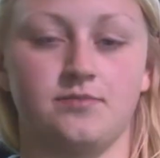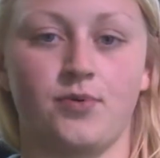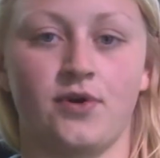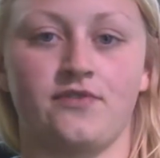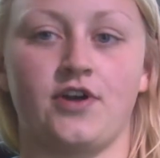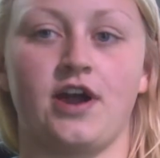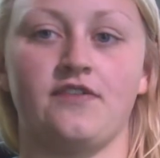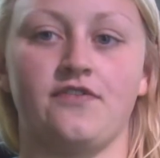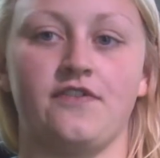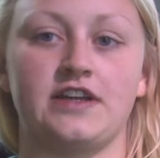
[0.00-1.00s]
important for our
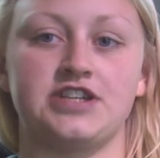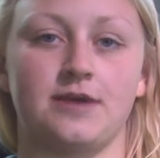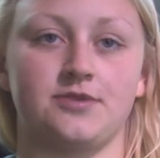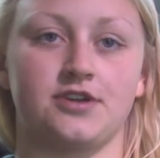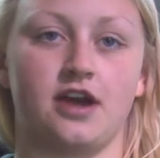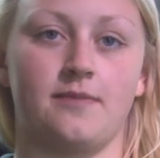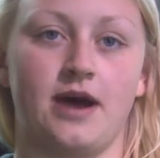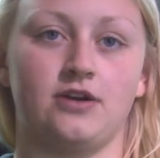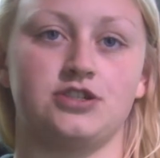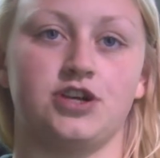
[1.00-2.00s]
FFA chapter to come
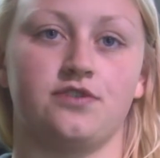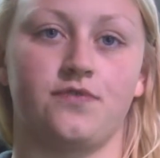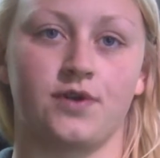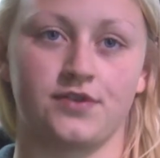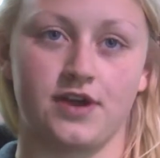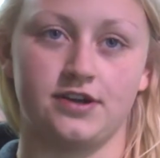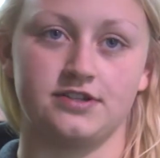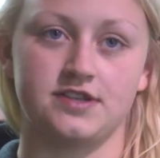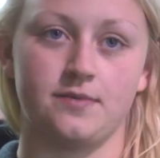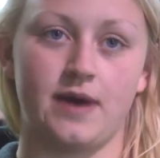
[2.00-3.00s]
out and show the fourth
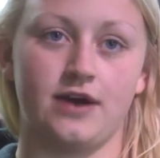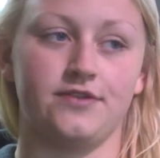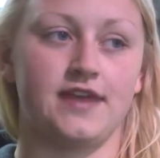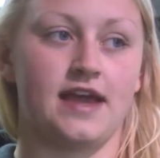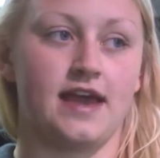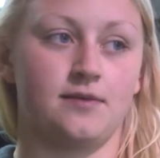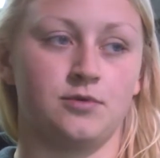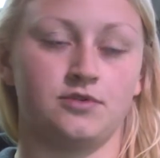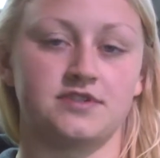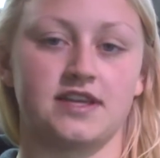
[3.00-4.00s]
graders about the
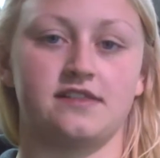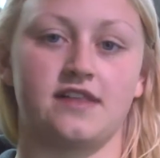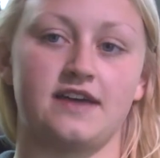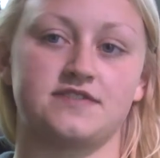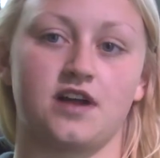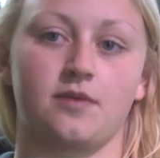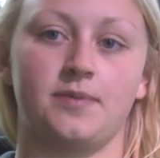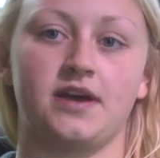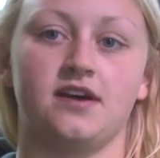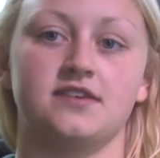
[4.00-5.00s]
animals and the livestock
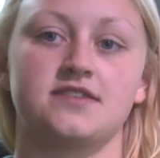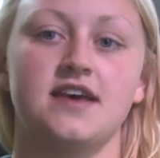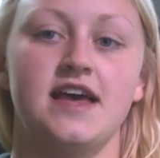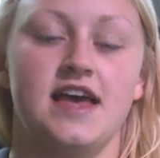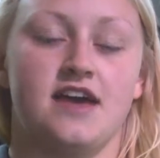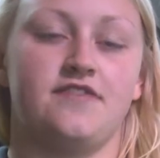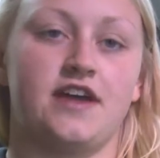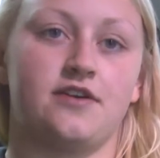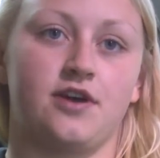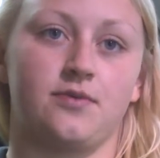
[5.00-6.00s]
because if they
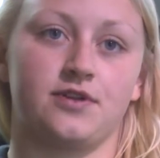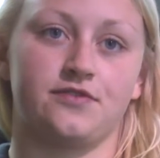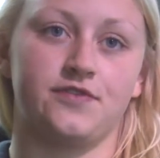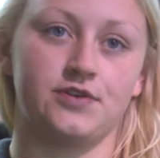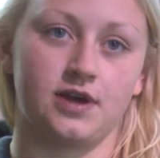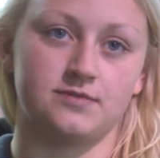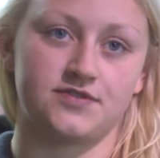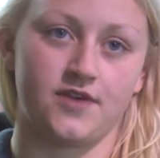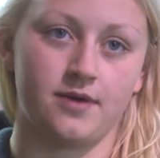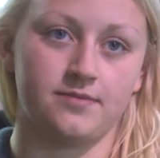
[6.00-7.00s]
don't know where their food comes
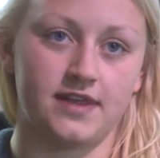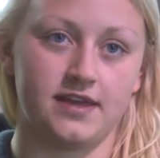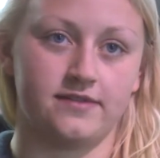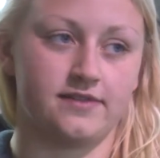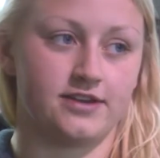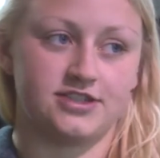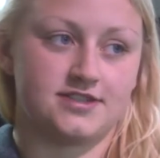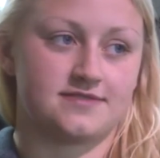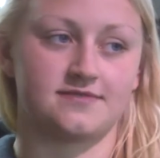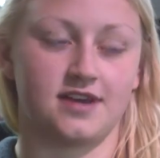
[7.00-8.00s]
from, then they're
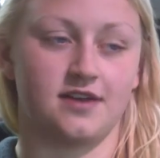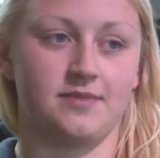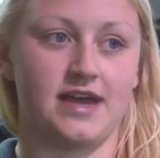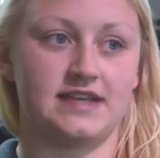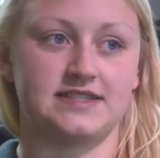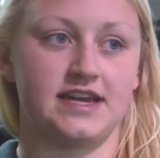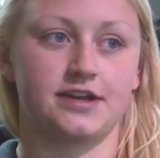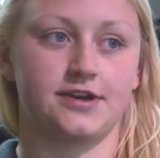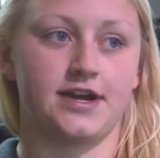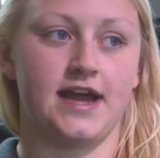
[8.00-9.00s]
just going to be as
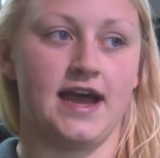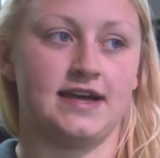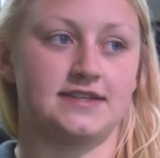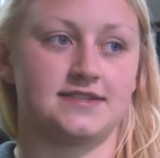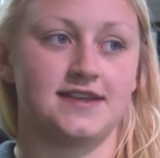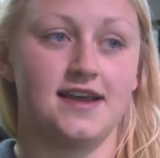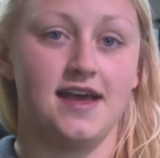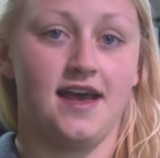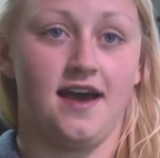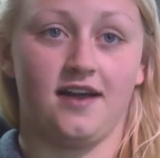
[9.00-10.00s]
ignorant as
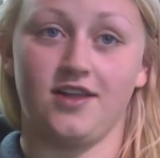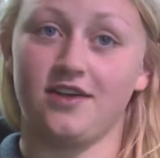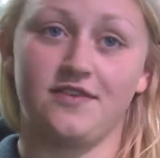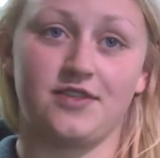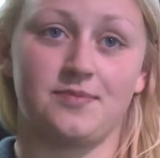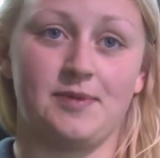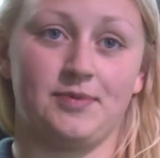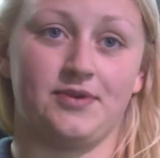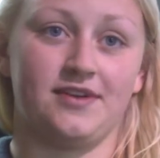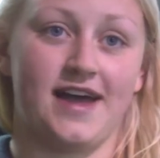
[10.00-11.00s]
a lot of other
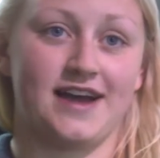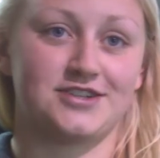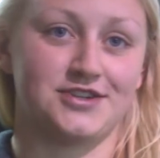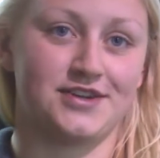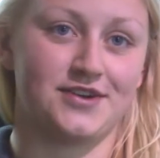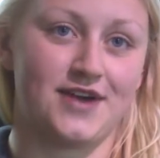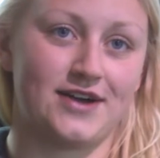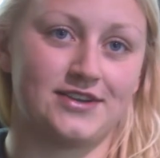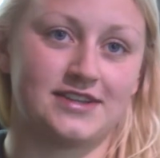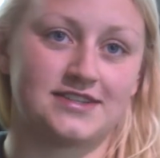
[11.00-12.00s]
people actually
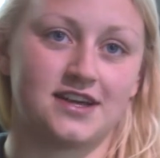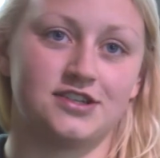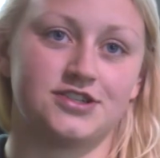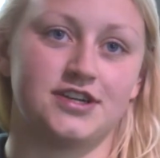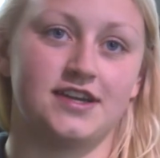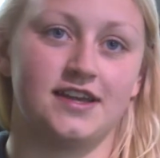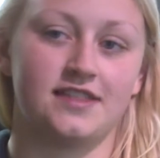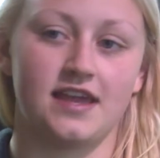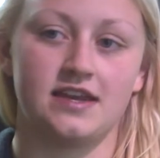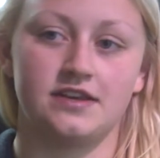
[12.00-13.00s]
around in this country and
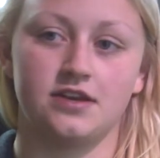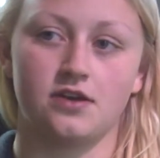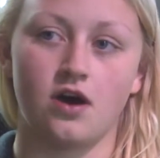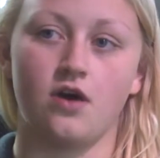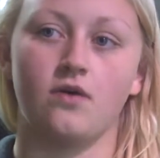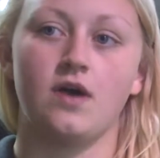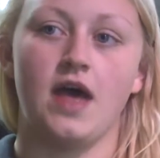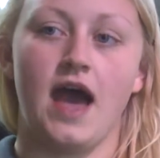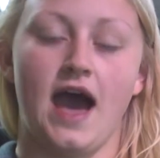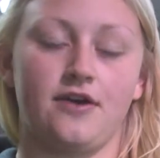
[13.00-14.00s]
they need to know
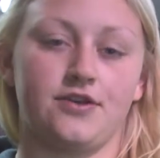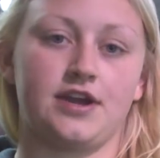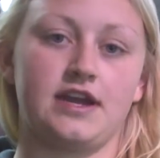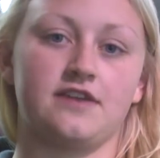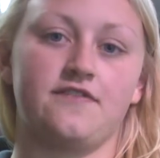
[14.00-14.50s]
how they're getting